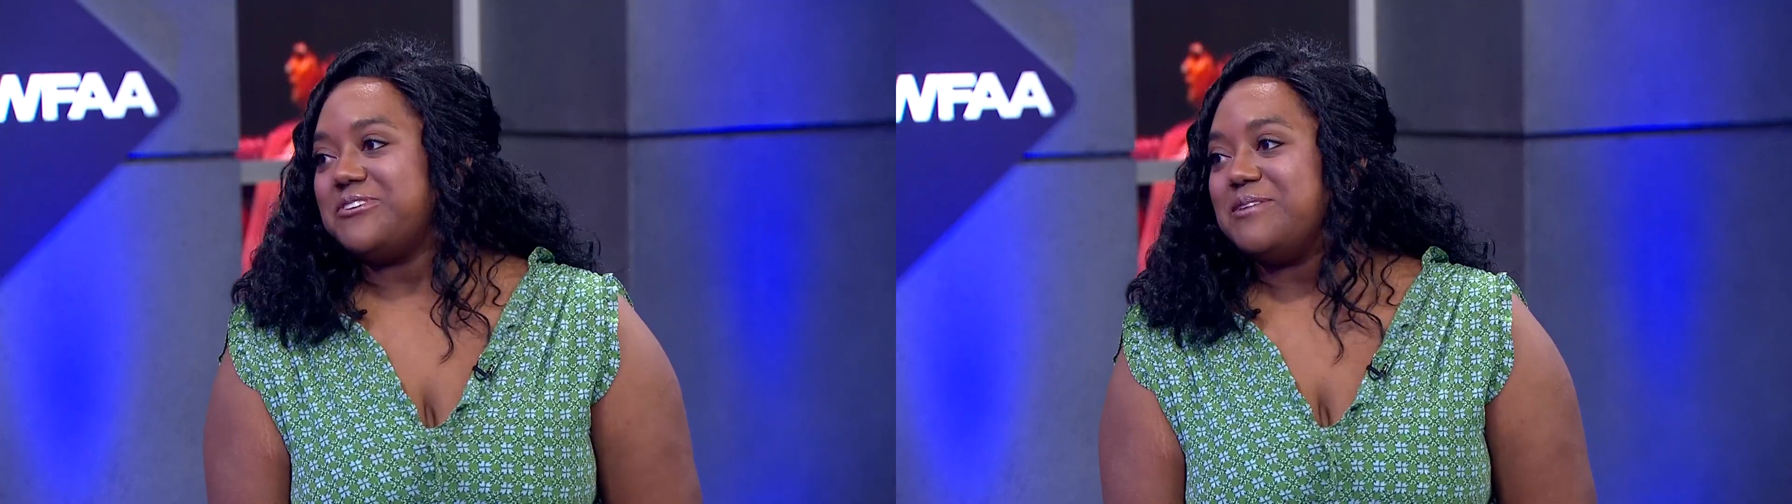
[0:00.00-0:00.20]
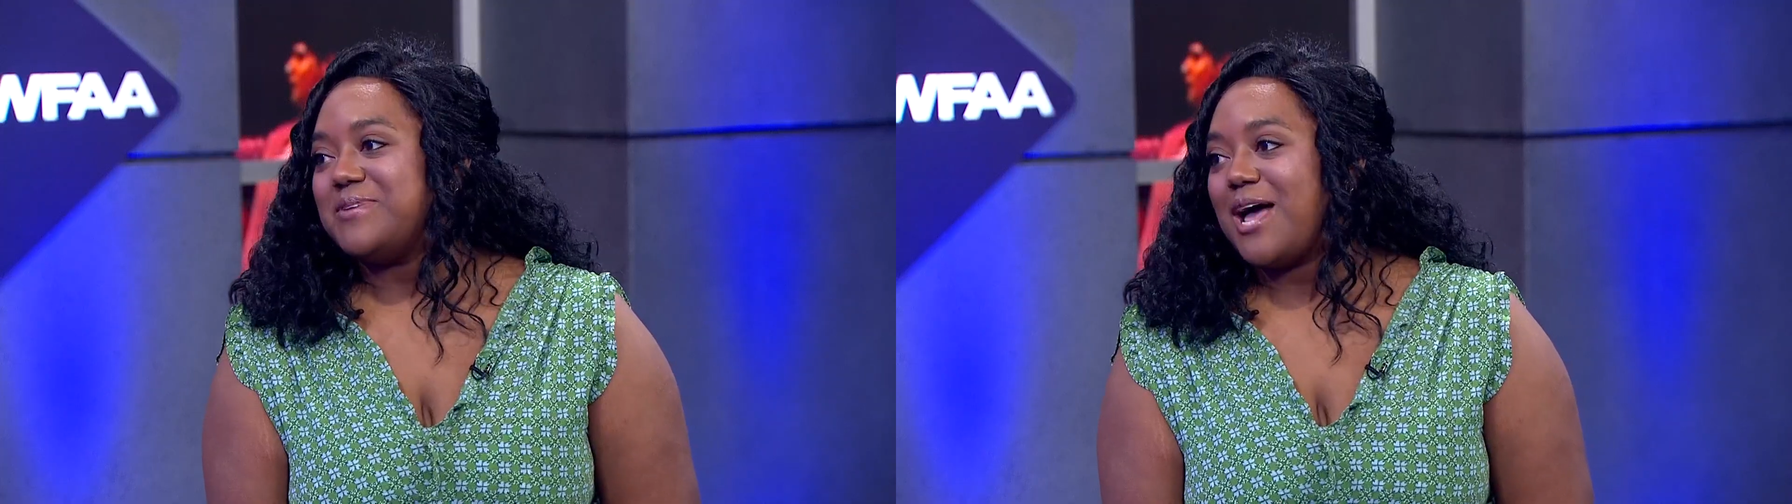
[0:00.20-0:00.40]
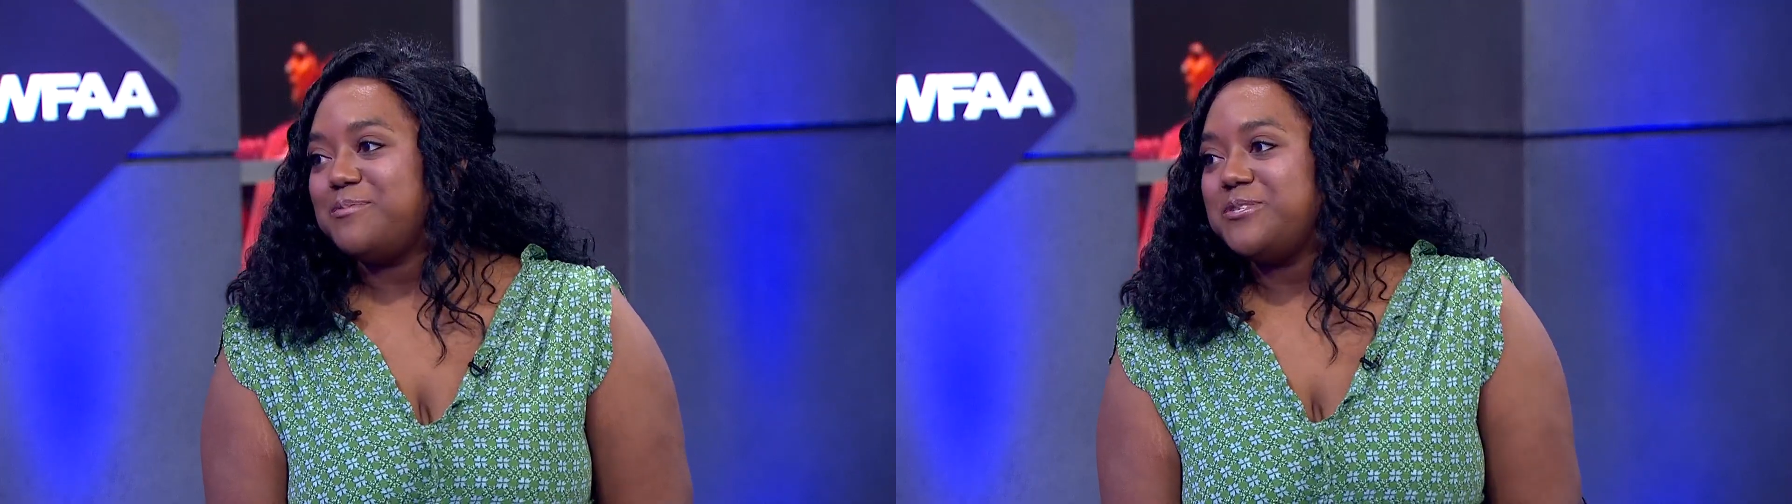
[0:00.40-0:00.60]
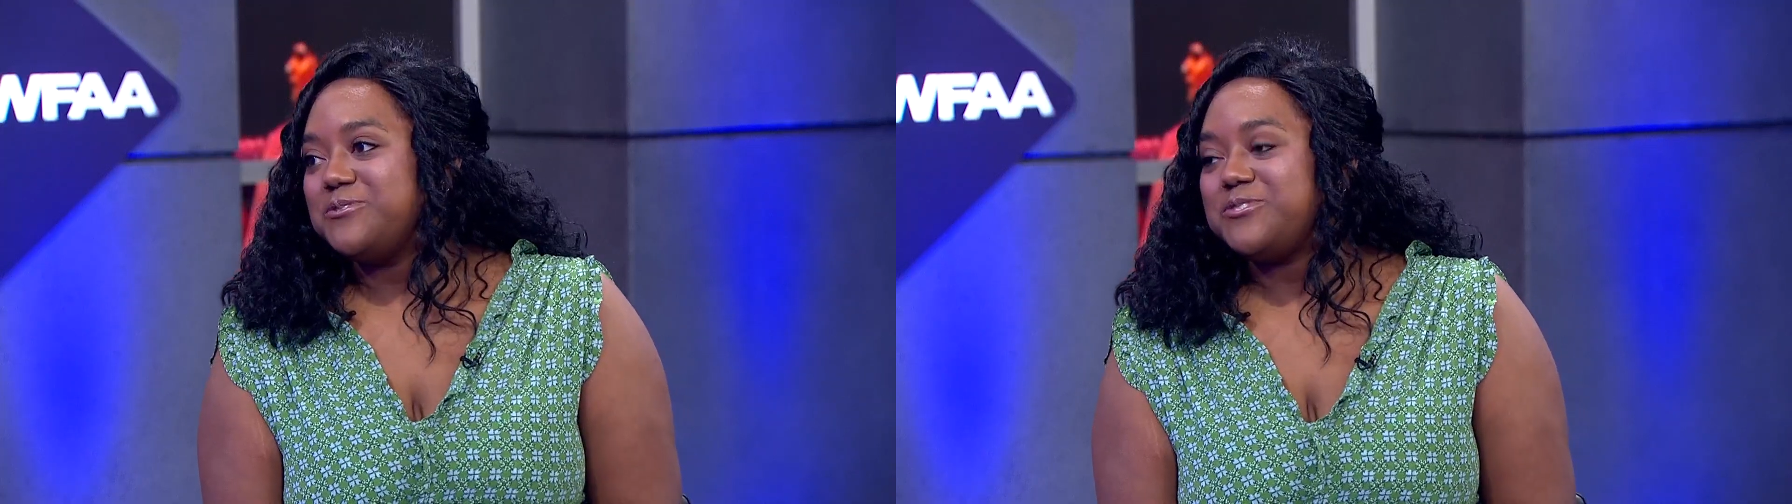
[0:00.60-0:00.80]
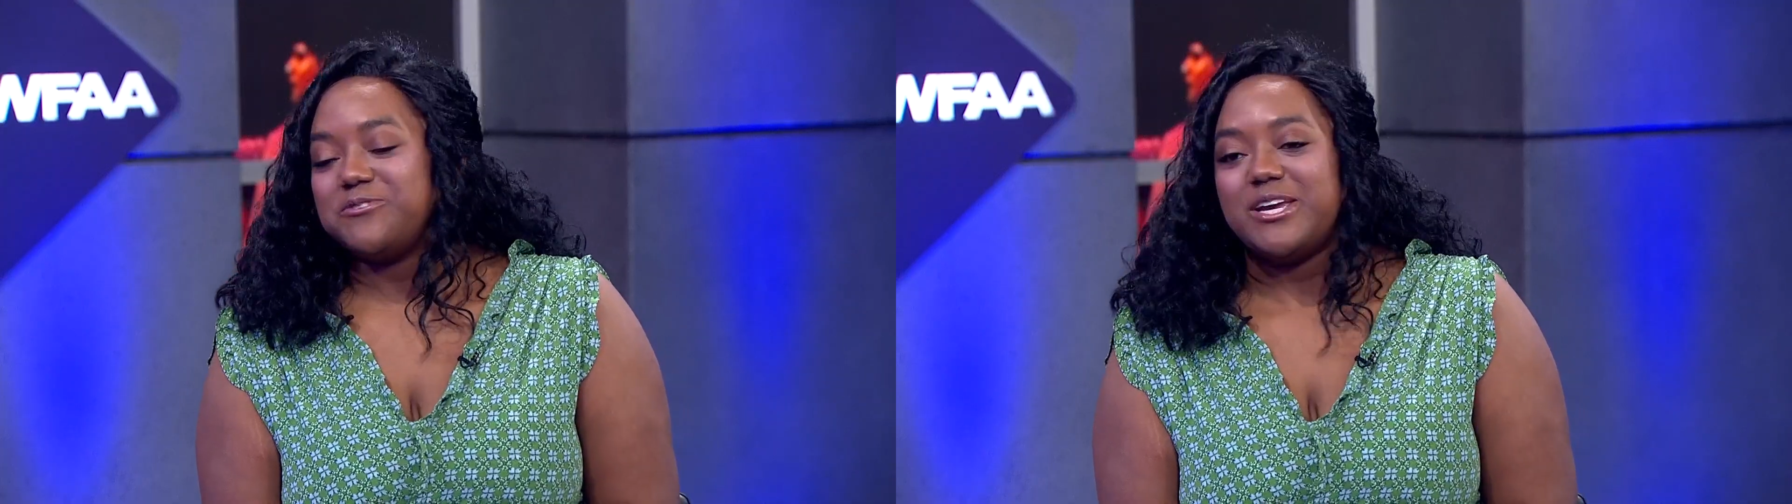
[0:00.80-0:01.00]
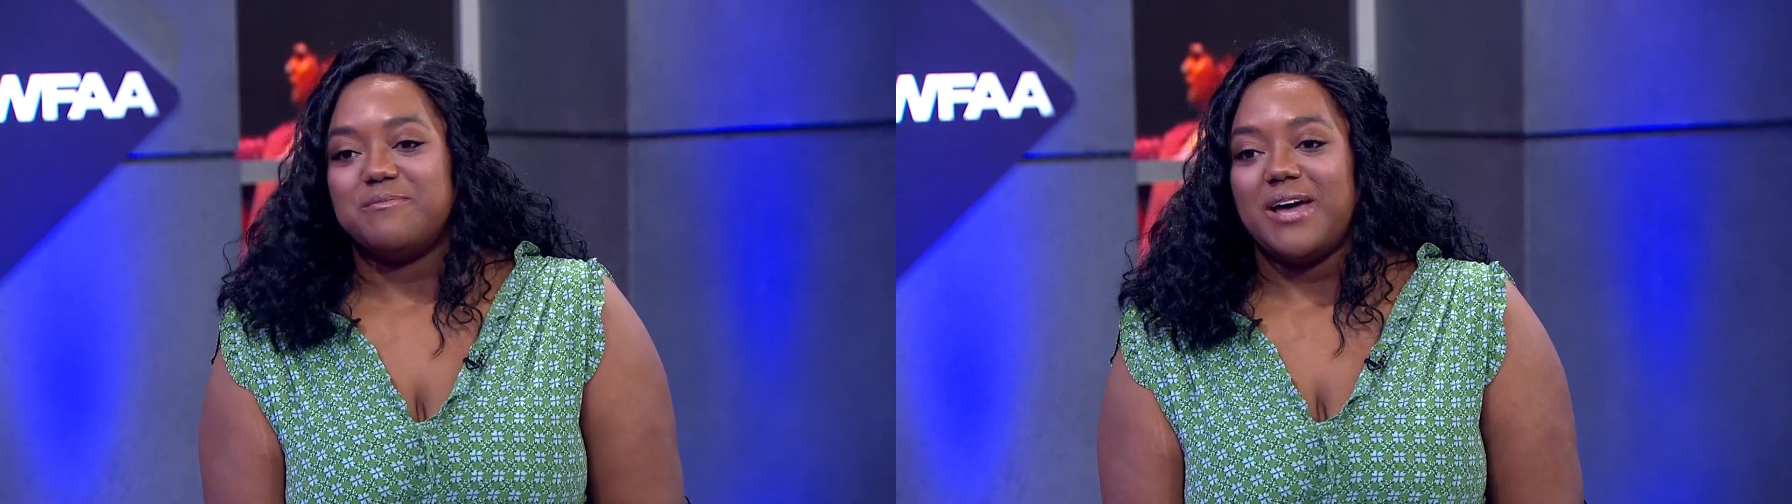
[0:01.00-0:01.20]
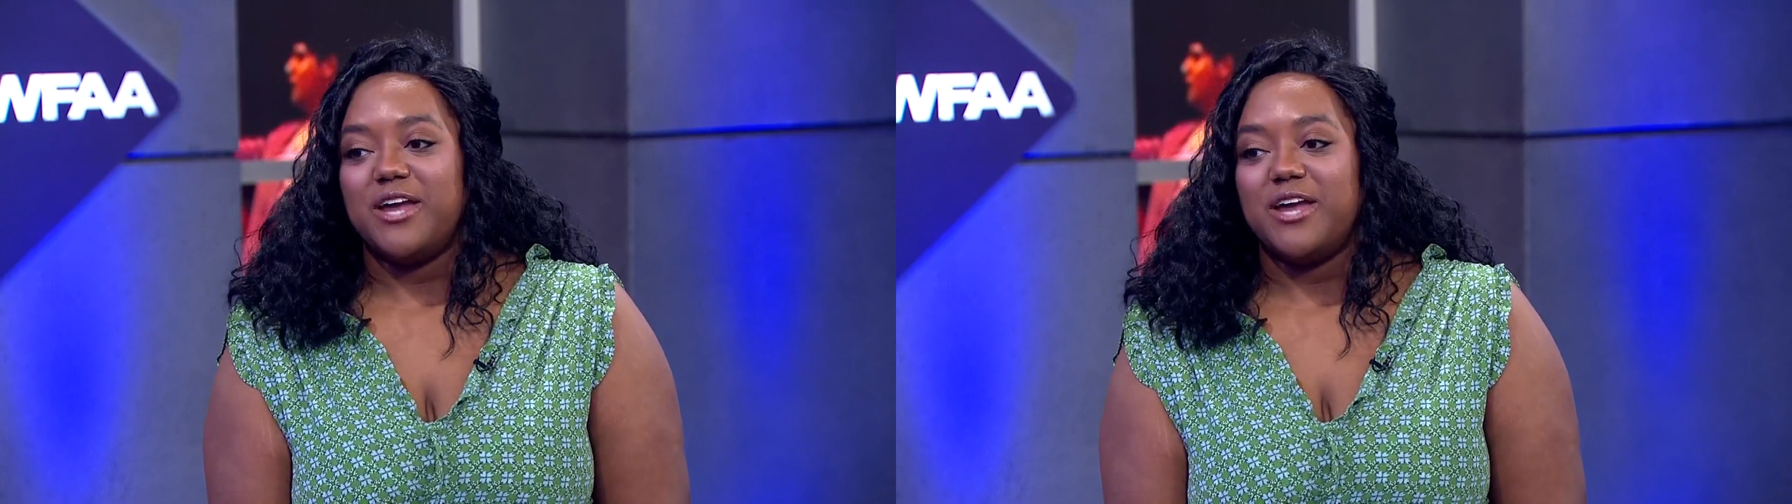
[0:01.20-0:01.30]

dream, an absolute dream.